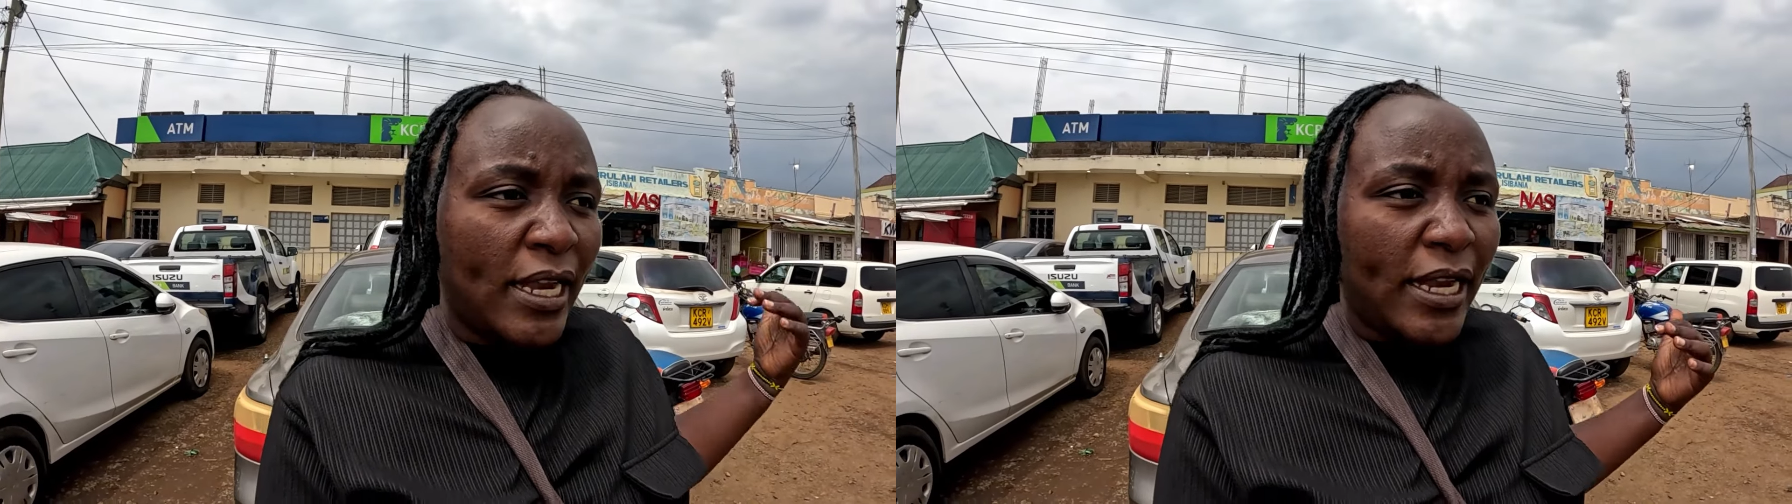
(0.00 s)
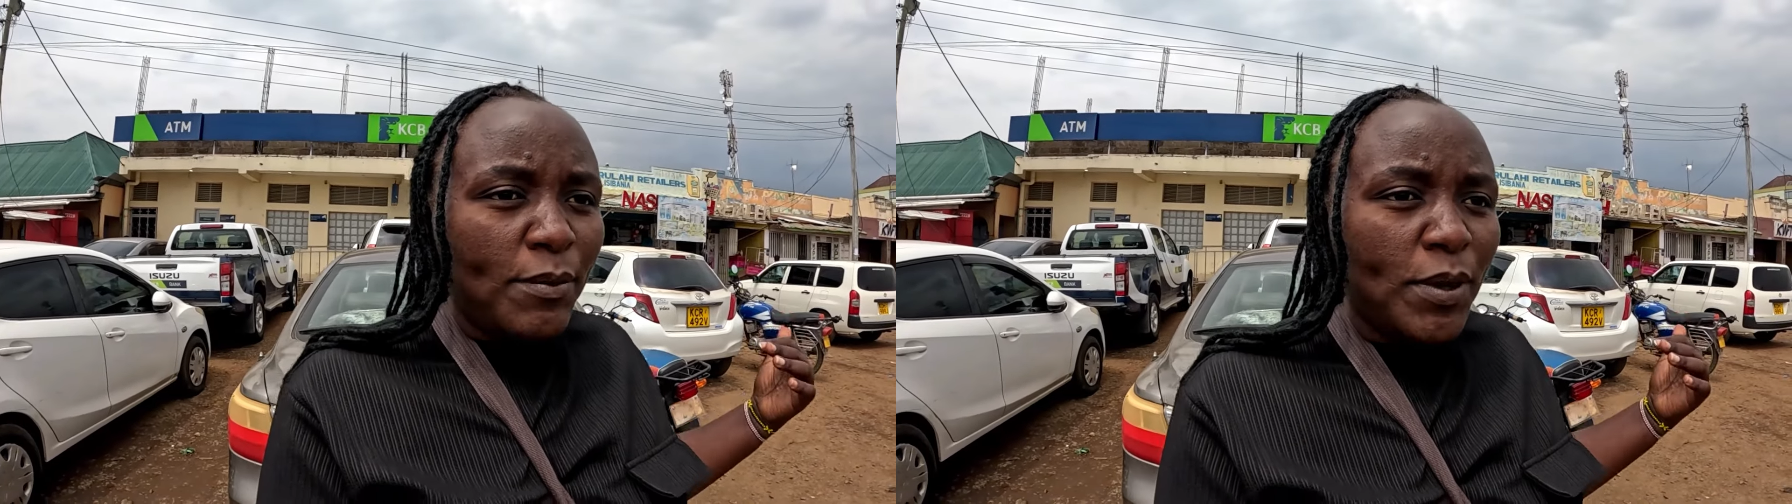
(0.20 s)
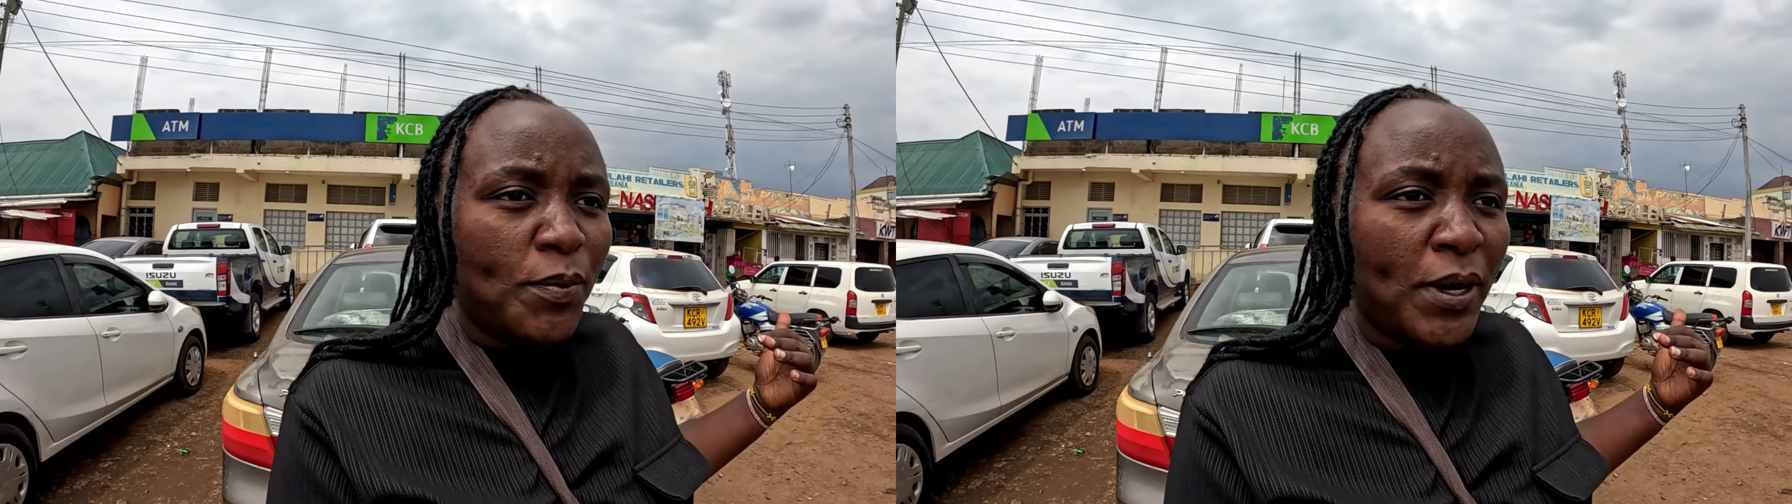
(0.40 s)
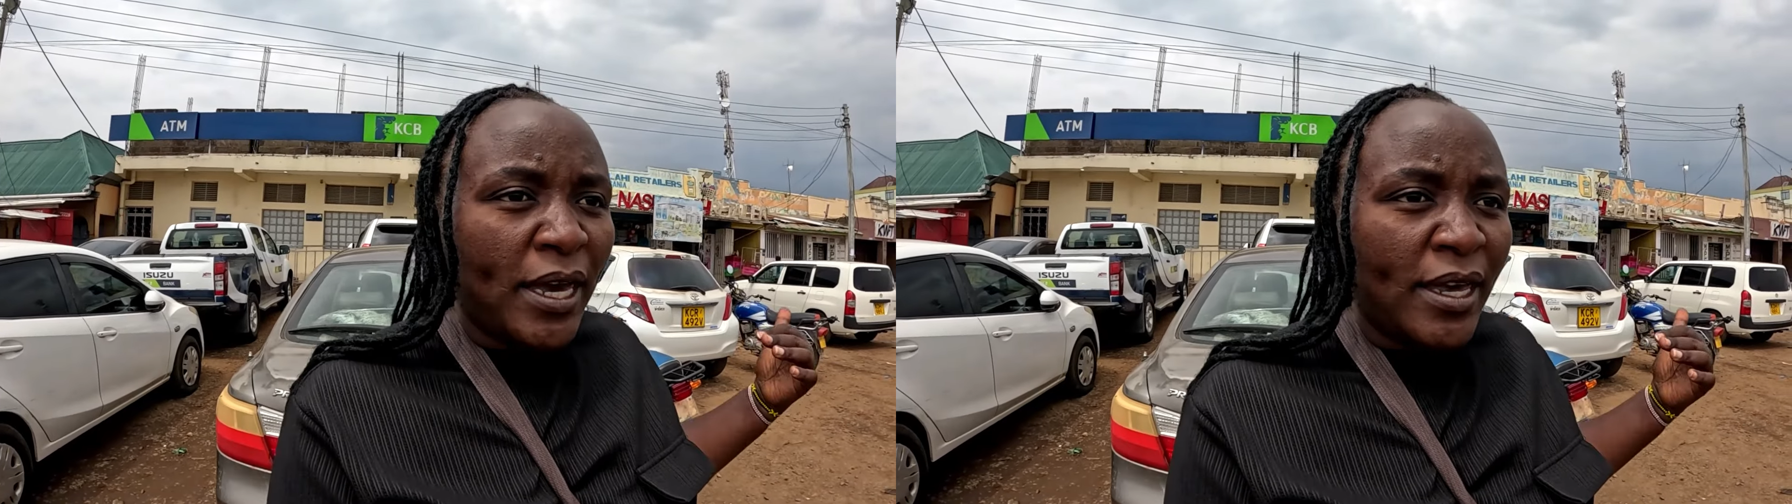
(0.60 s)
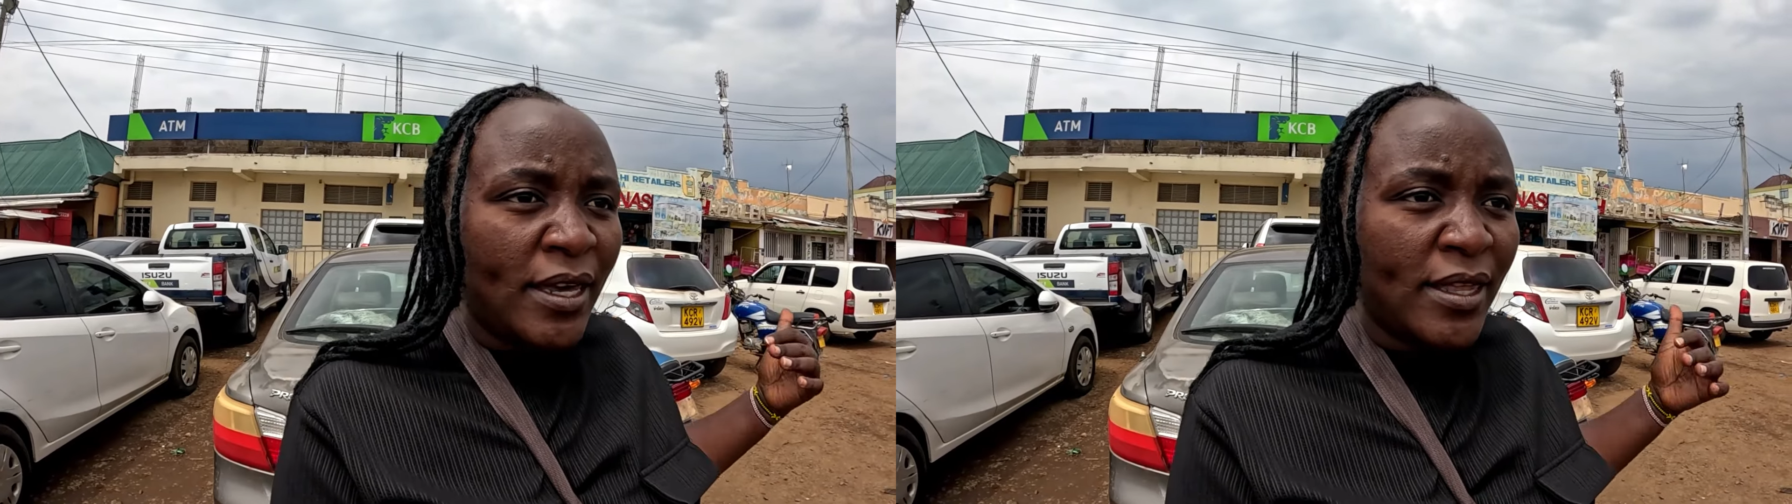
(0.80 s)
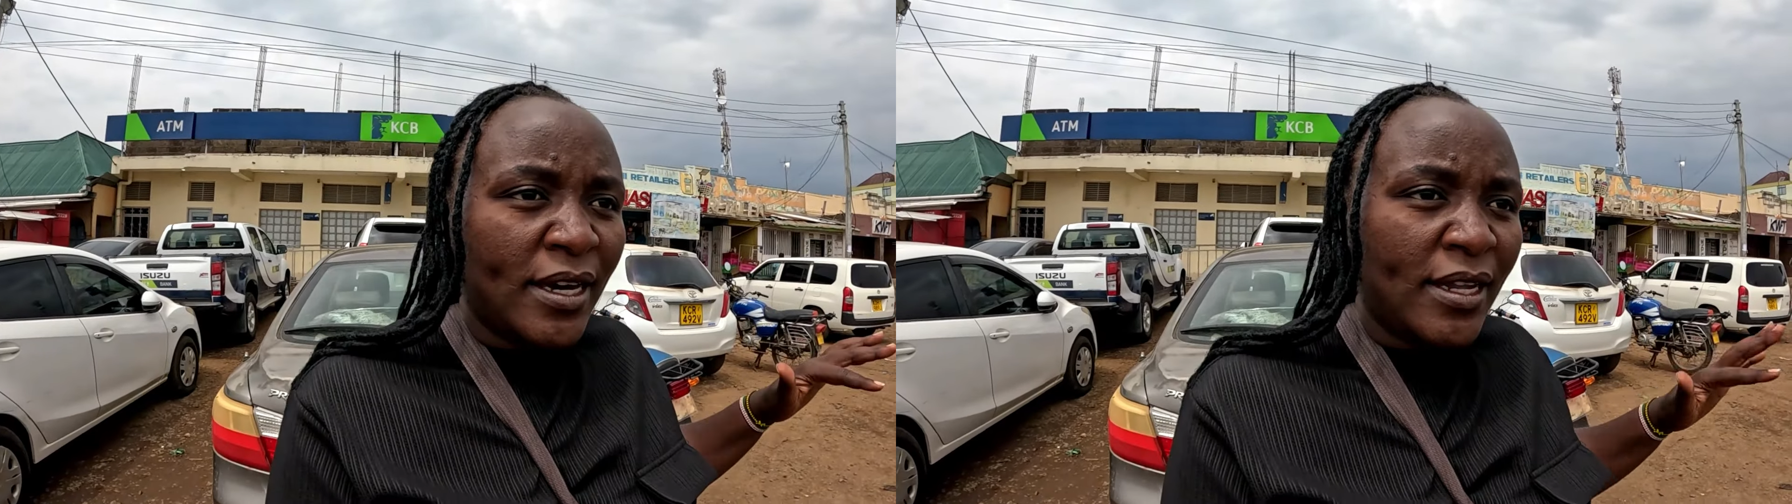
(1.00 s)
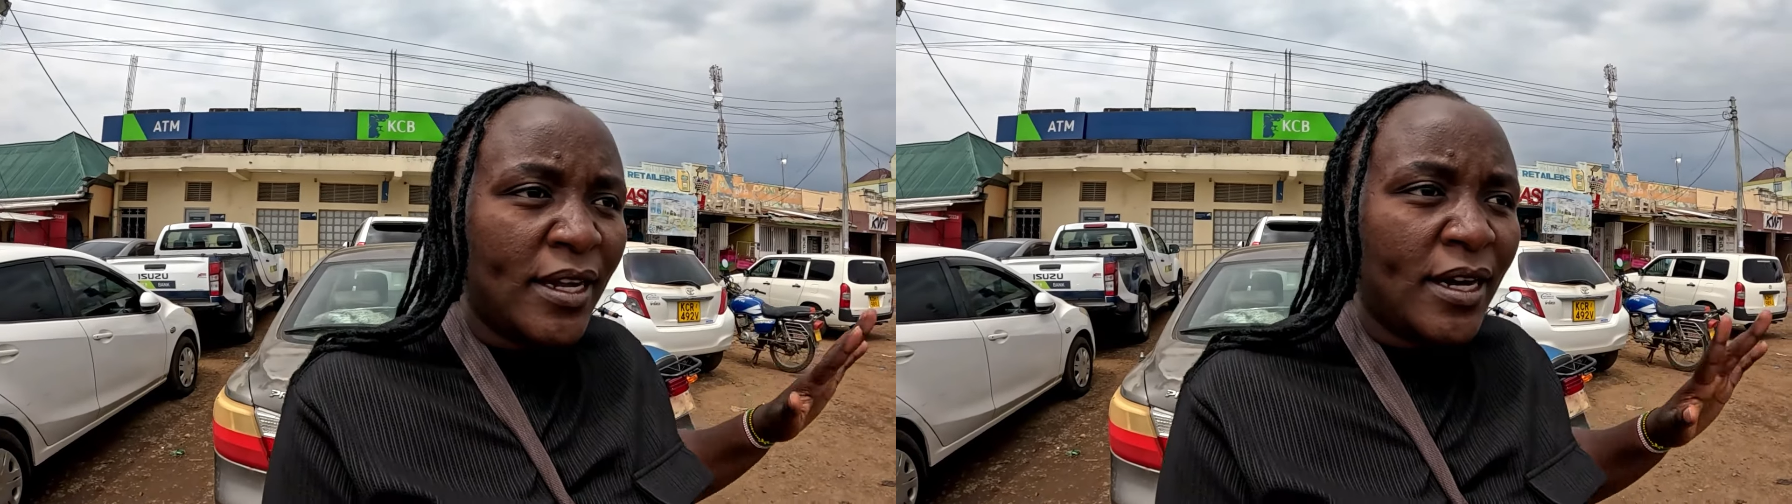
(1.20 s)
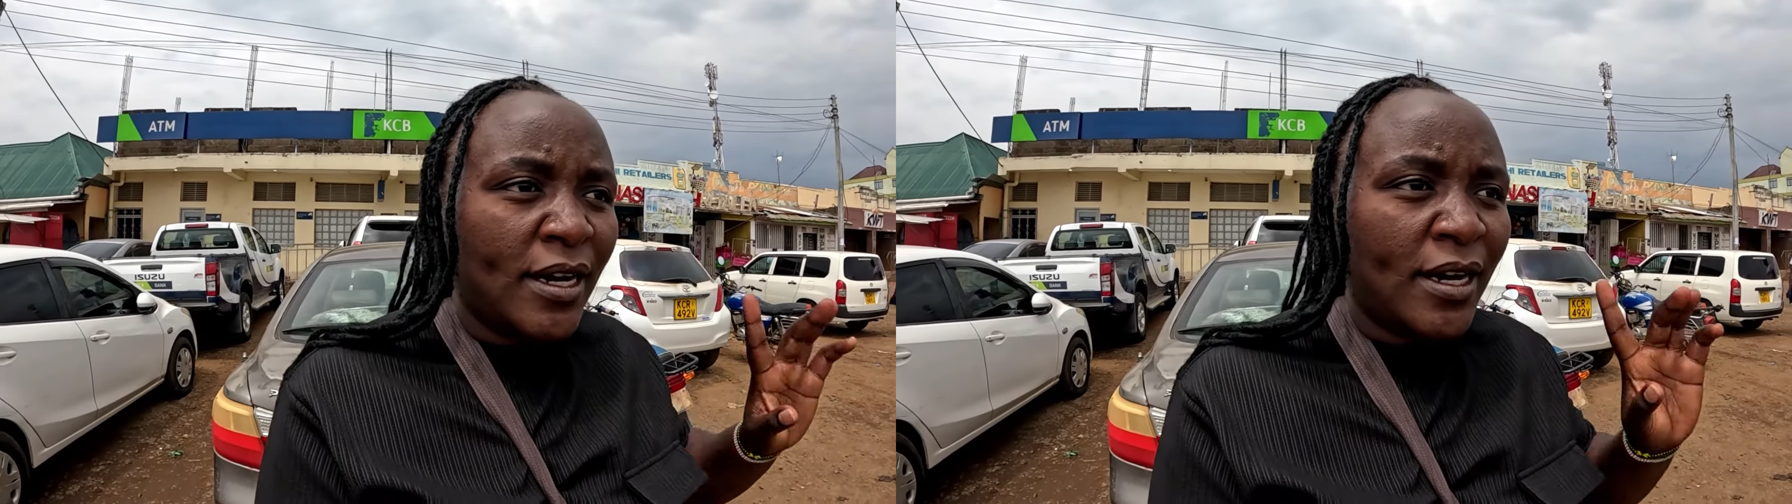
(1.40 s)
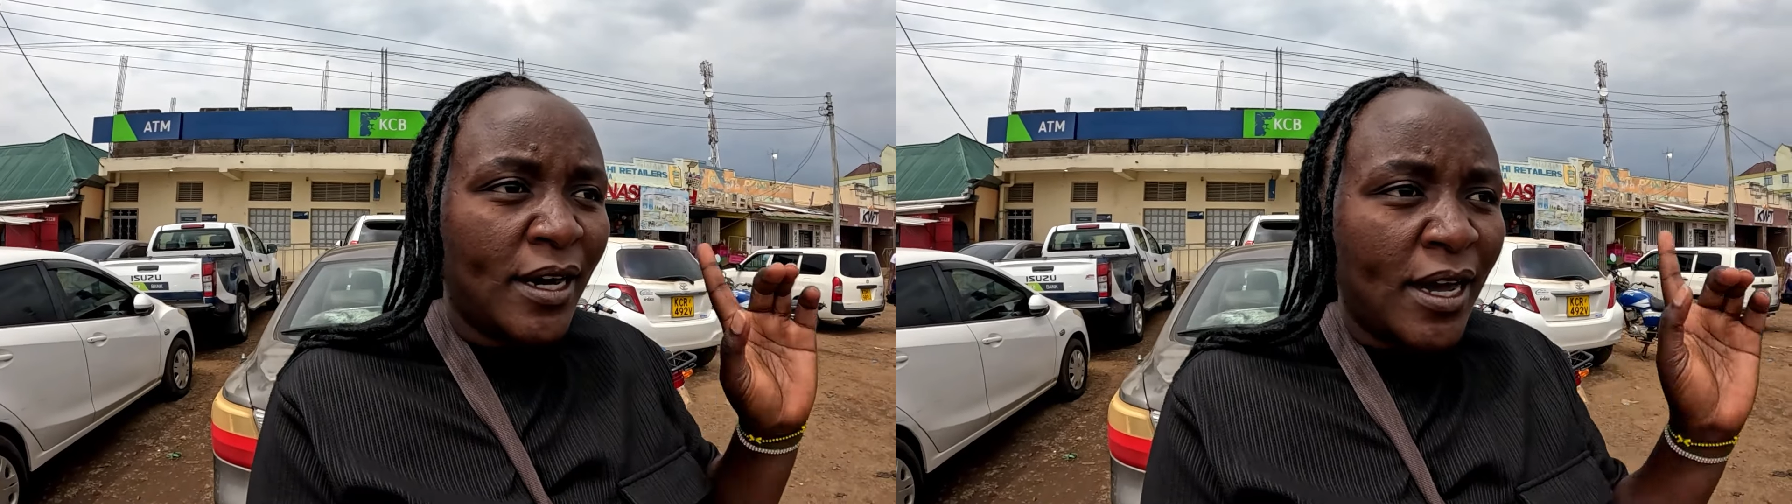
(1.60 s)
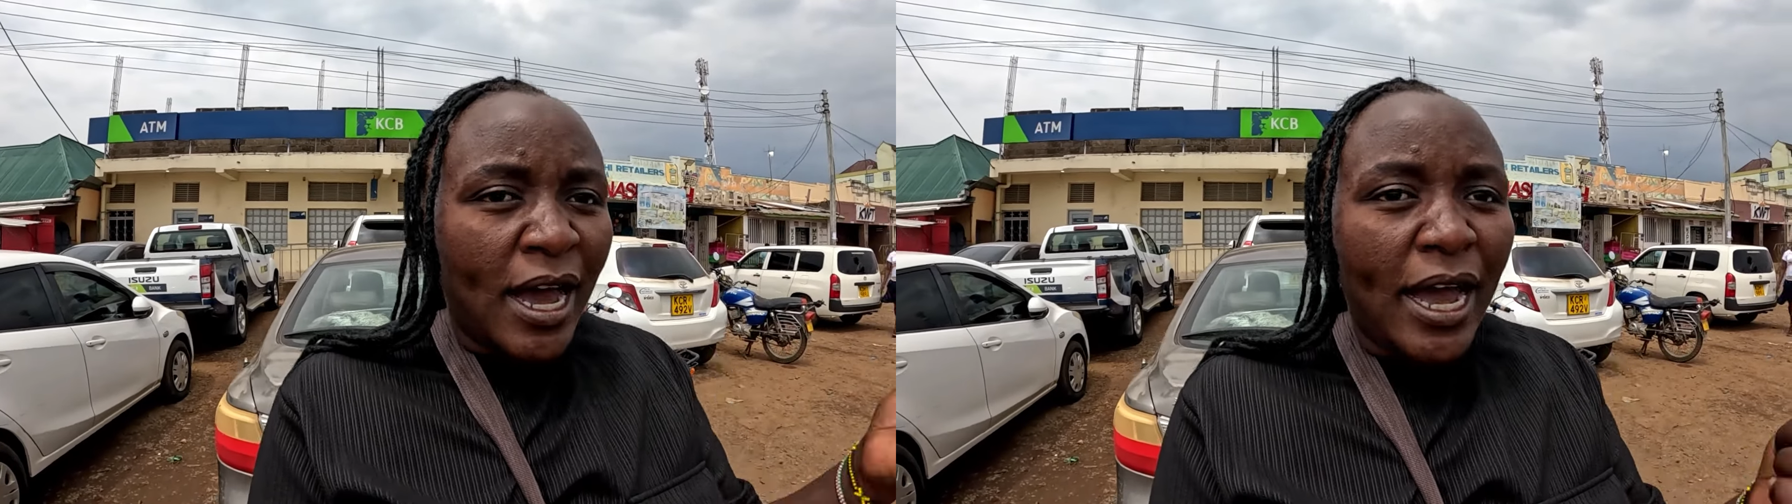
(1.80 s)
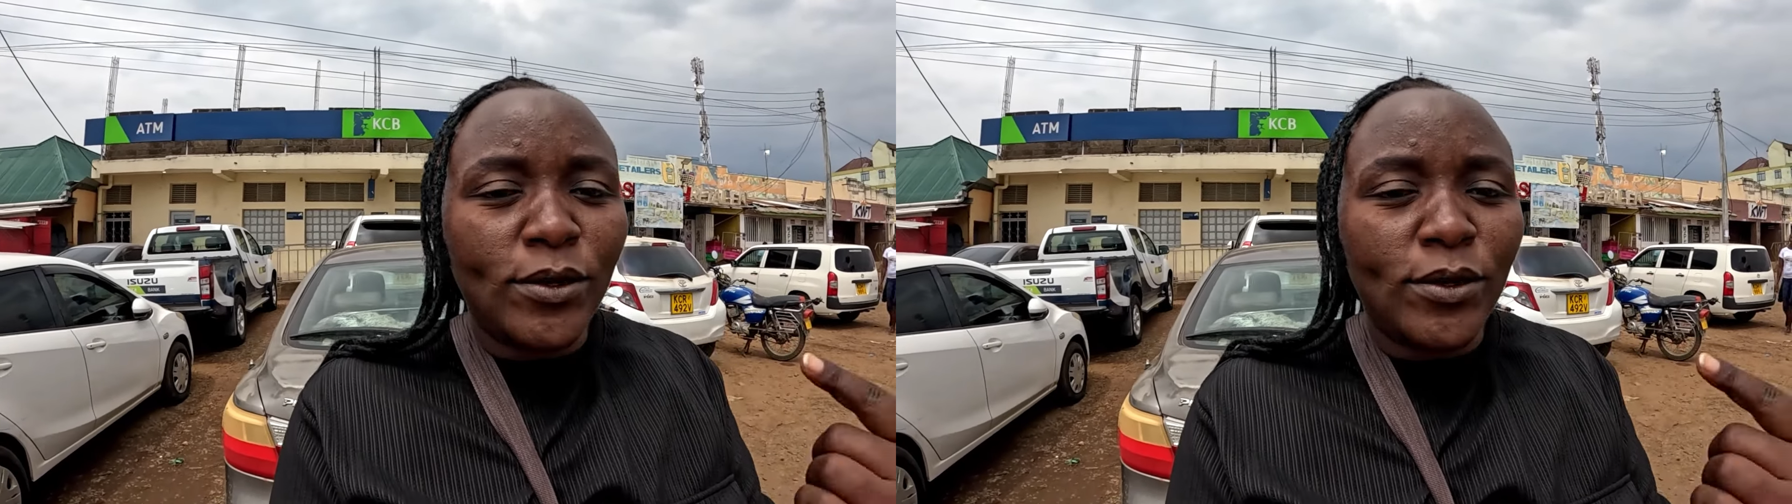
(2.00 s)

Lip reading: Let me pay, then I